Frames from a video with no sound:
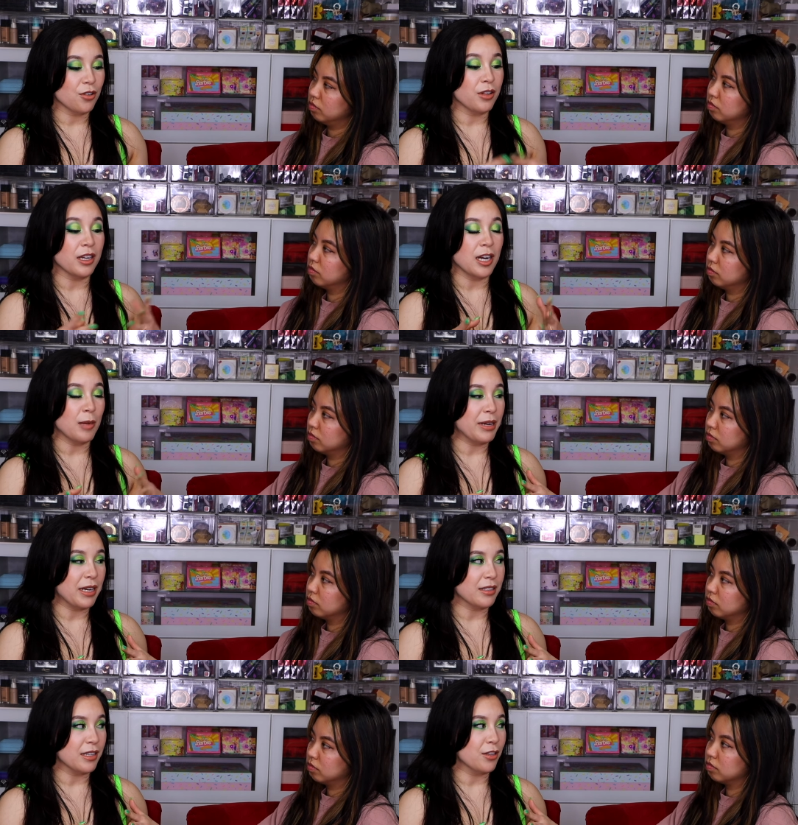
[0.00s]
Speaker 1: or they got
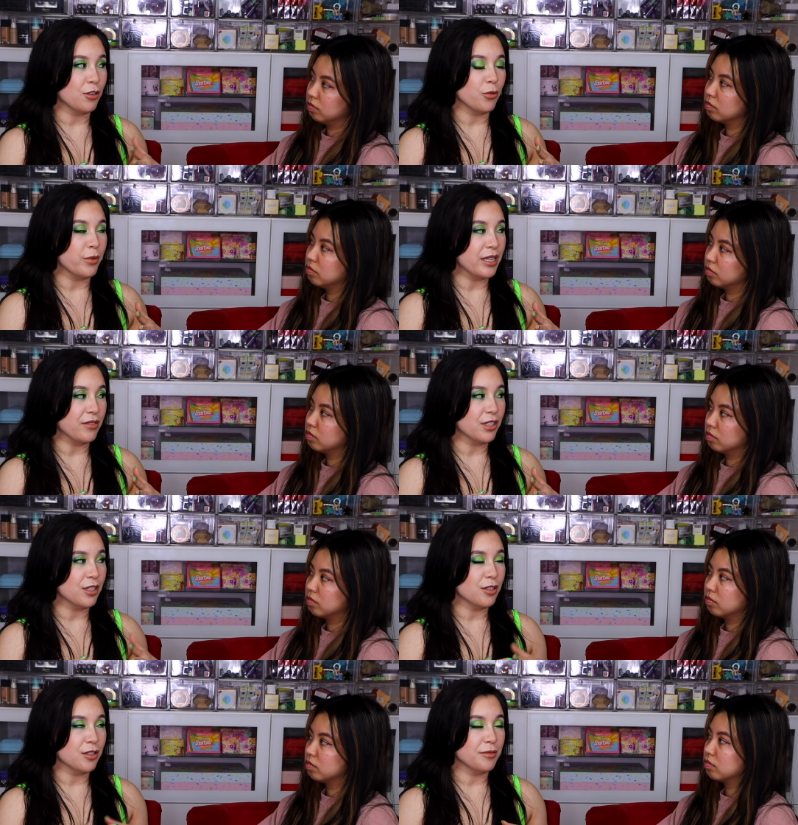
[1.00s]
back together, or
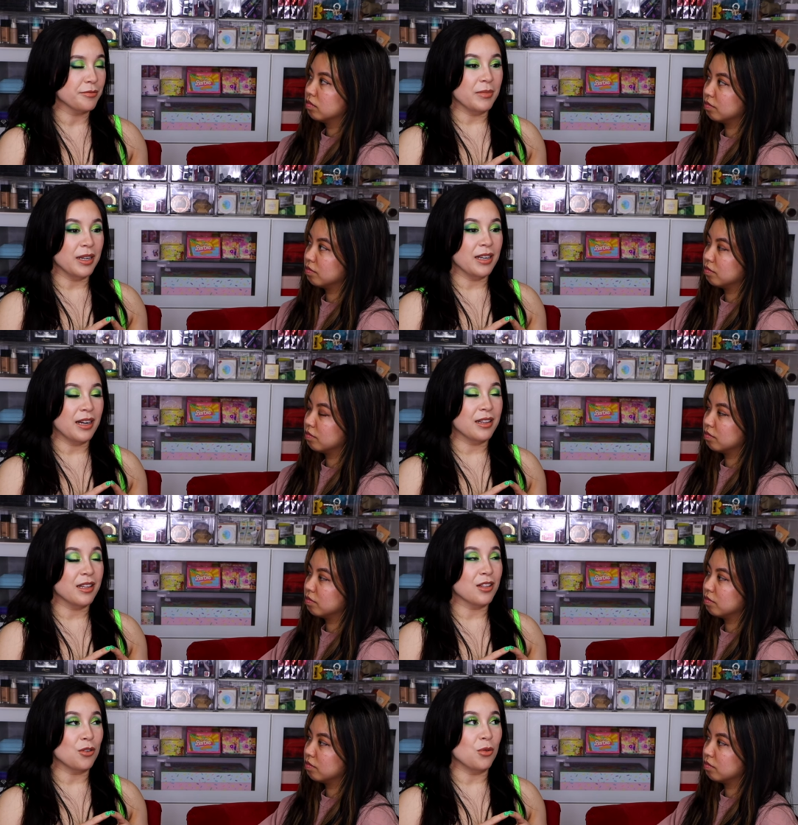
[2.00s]
whatever. I, I
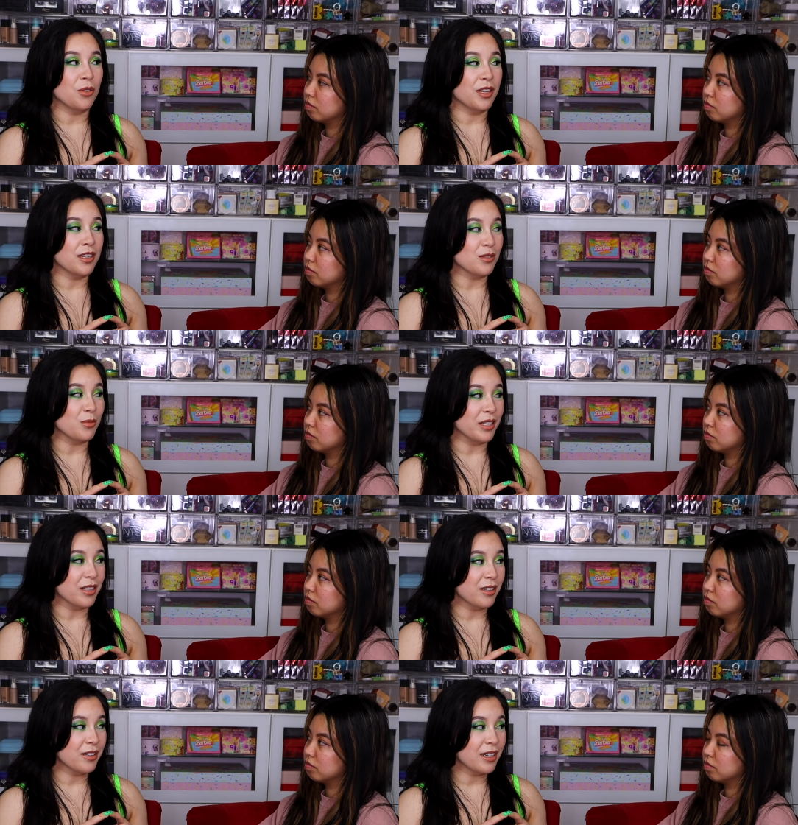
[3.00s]
think the whole thing is
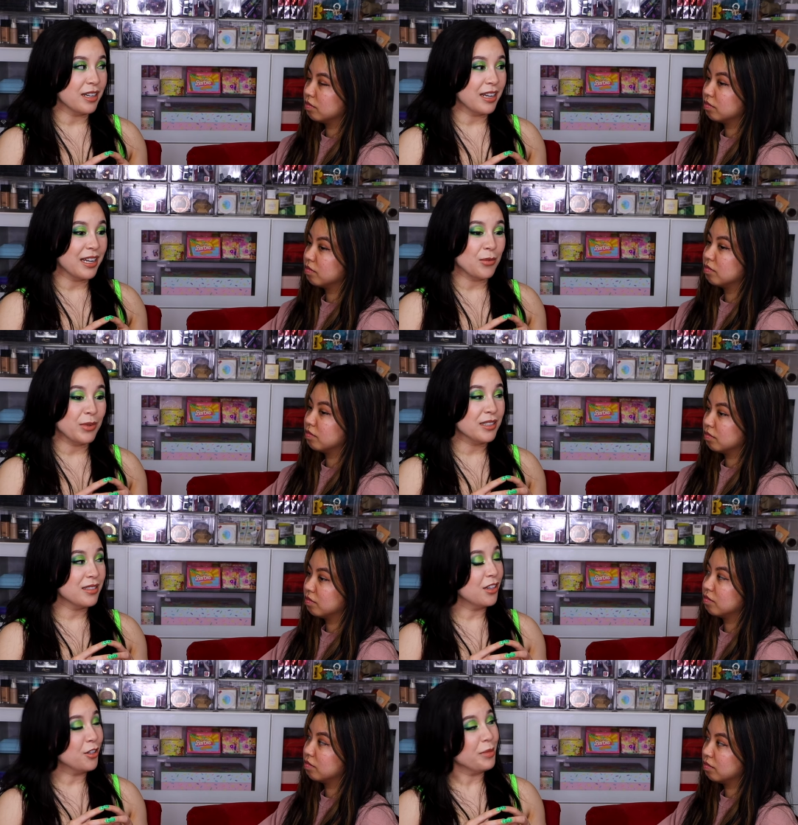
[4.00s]
weird, and I can't wait to
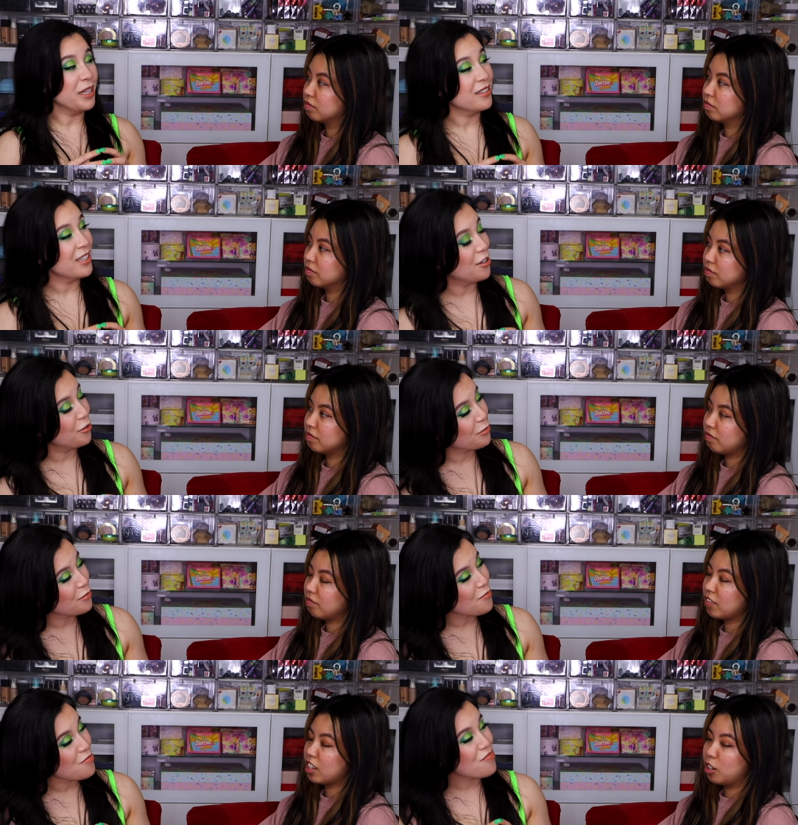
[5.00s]
see how it plays out.
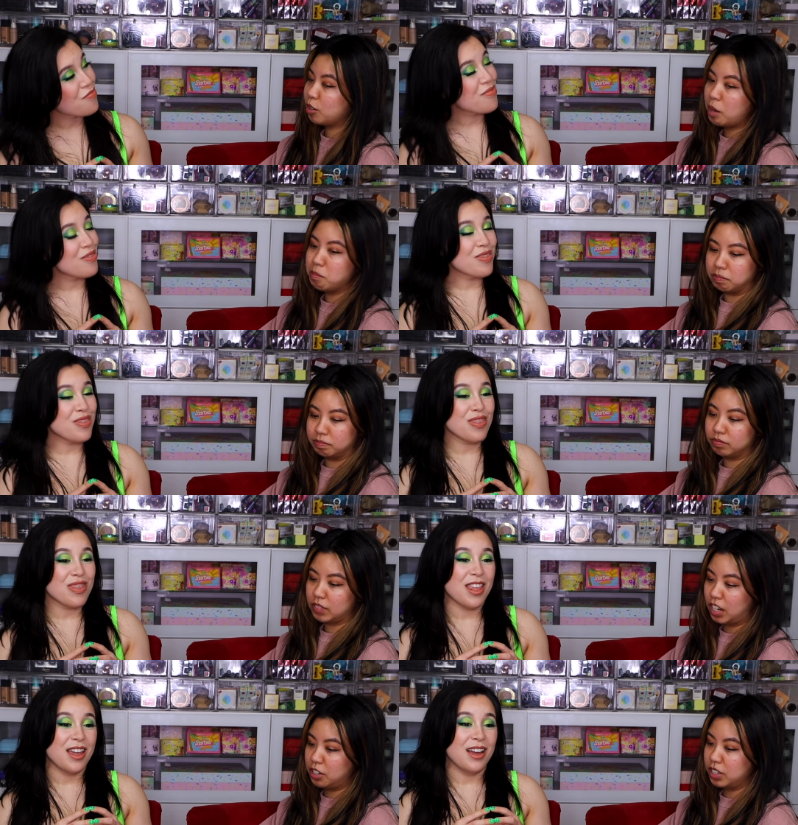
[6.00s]
Speaker 2: Okay.
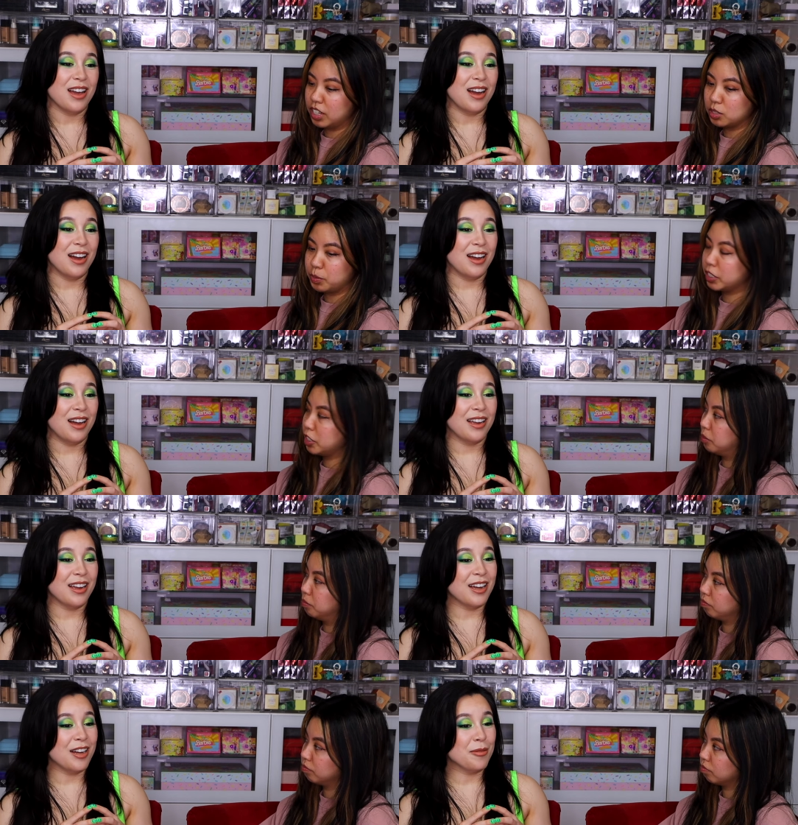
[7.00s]
I do think
Speaker 1: it's weird. I
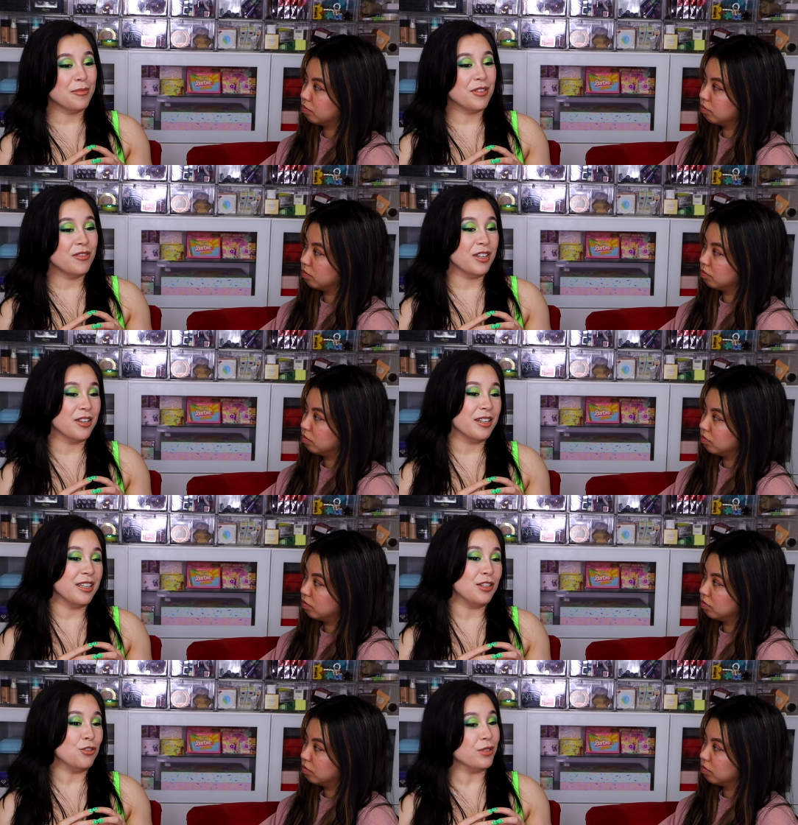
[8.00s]
too. am
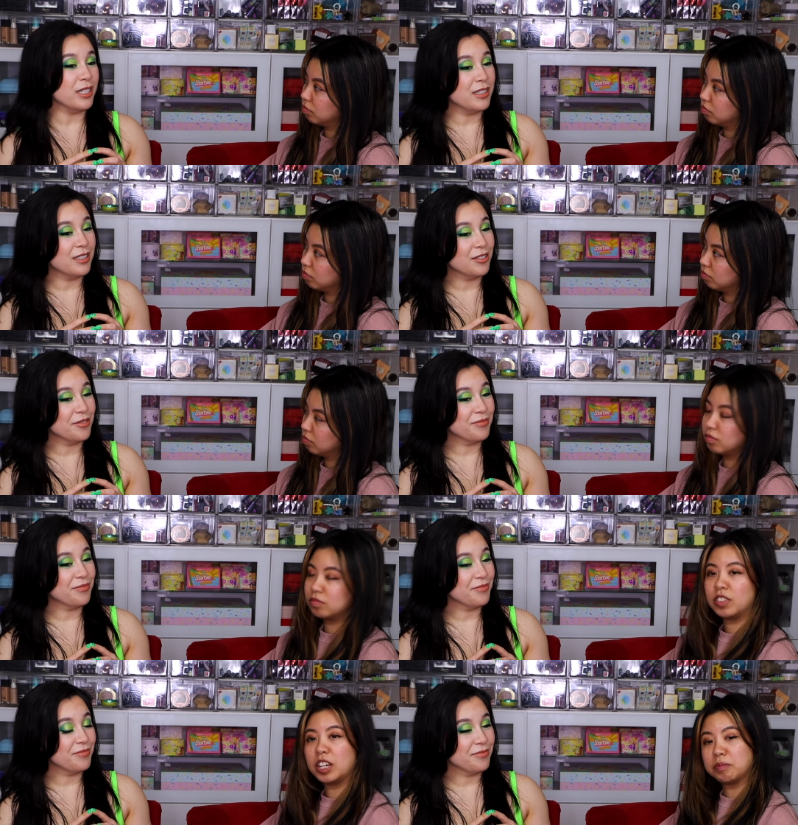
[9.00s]
very intrigued.
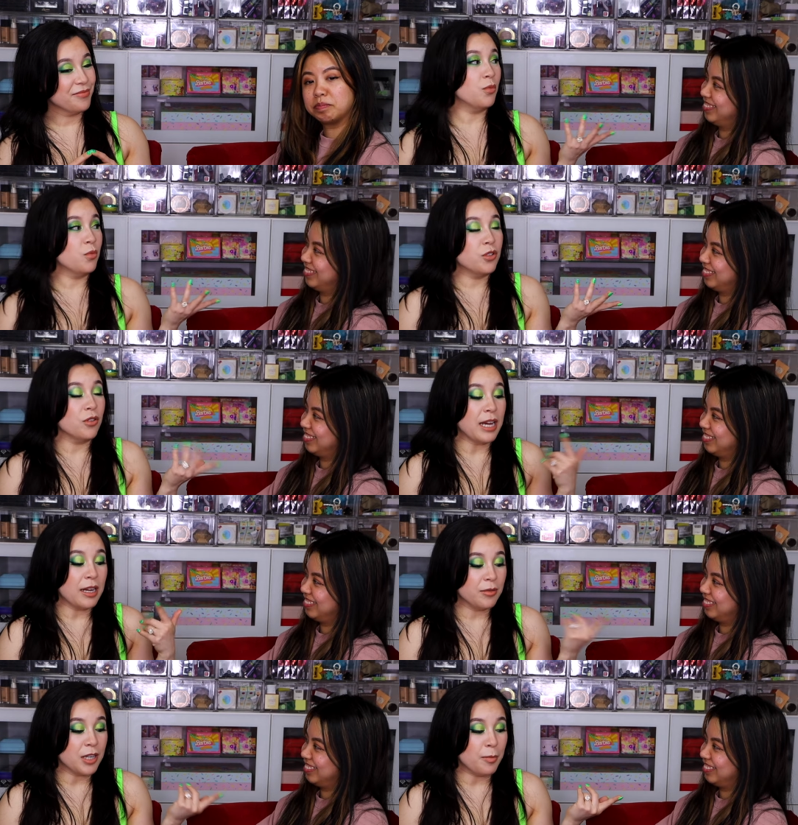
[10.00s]
Yeah. So
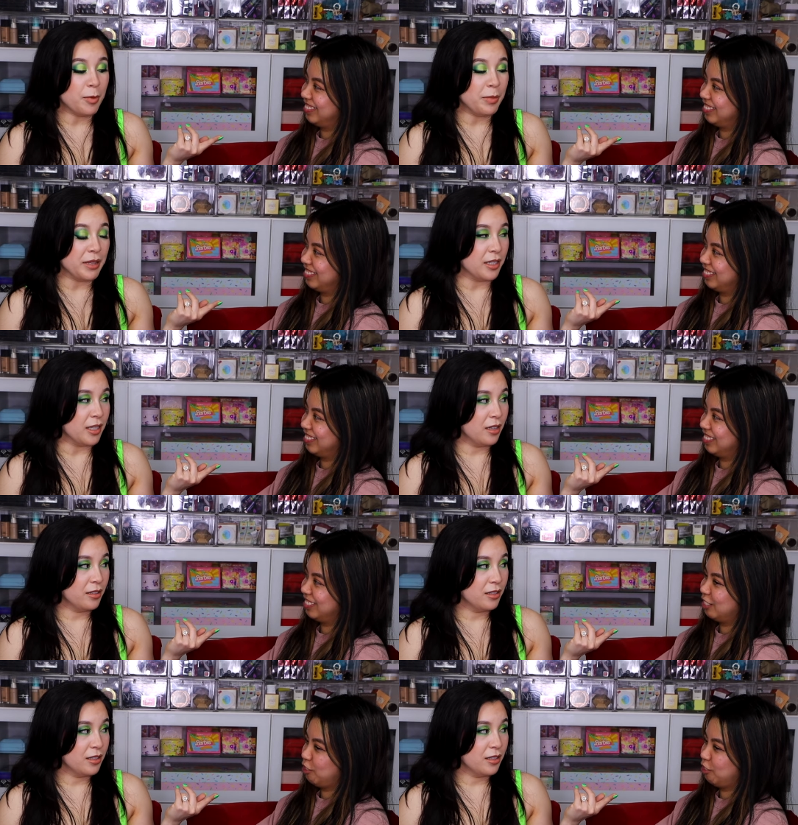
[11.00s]
that couple bit the dust.